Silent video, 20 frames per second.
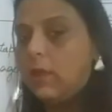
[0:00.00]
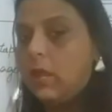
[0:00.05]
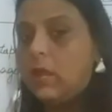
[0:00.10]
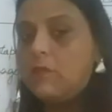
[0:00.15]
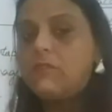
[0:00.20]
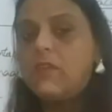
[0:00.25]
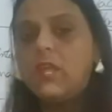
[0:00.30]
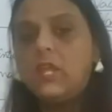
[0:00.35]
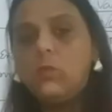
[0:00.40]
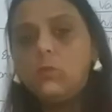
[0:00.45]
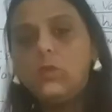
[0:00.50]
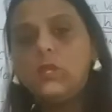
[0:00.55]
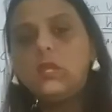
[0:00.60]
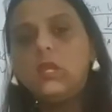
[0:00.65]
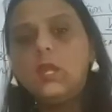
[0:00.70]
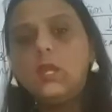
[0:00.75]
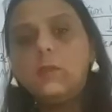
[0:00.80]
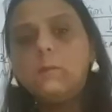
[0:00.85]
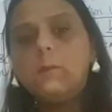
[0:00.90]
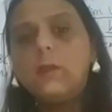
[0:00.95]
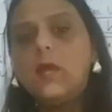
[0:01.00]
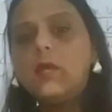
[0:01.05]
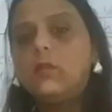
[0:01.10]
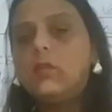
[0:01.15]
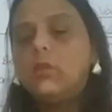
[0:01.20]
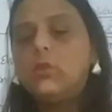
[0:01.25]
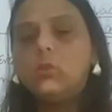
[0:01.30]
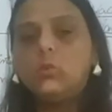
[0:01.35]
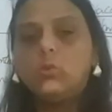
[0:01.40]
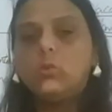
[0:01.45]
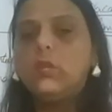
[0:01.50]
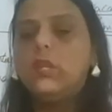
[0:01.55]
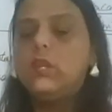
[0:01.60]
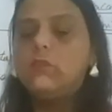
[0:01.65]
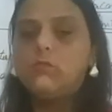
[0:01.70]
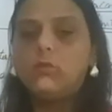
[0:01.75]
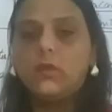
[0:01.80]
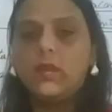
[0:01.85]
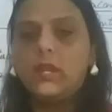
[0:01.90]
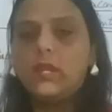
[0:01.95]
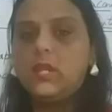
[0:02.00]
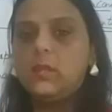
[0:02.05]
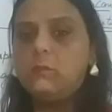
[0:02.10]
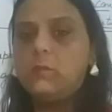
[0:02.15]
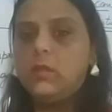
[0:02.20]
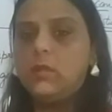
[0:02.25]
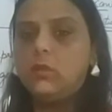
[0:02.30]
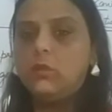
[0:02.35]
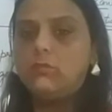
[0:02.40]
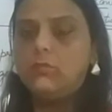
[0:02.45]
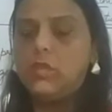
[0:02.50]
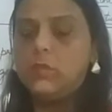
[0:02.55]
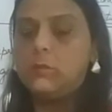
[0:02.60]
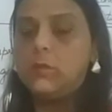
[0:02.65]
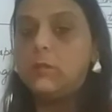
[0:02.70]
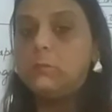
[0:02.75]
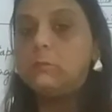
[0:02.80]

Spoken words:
If anyone can apply, then no need for writing male or female.